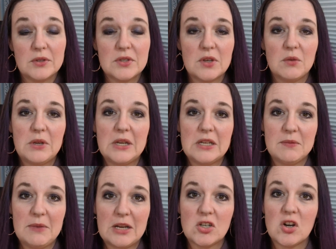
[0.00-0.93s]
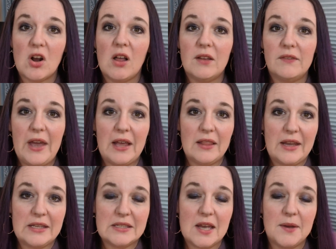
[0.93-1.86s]
So we need to make sure all of that
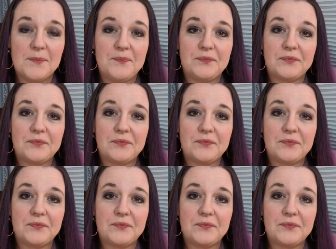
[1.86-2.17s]
lines up.